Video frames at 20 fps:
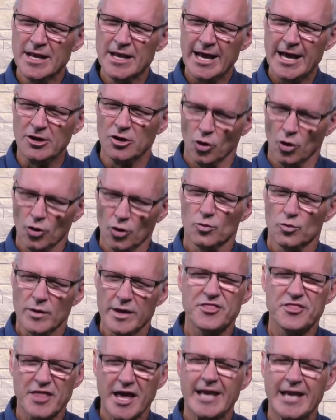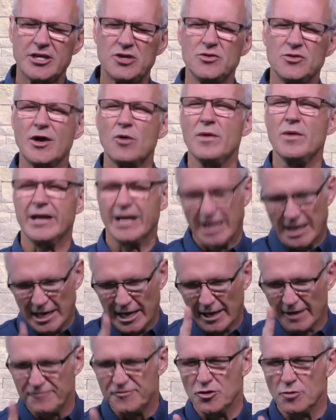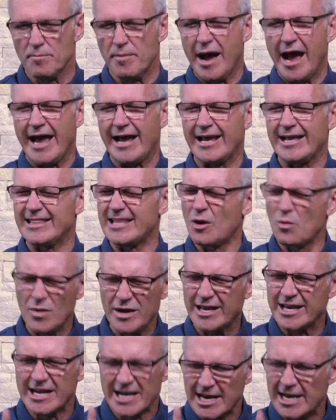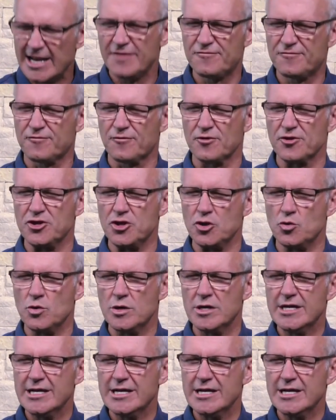And Lord, we thank you that we can love you back and that we can live for you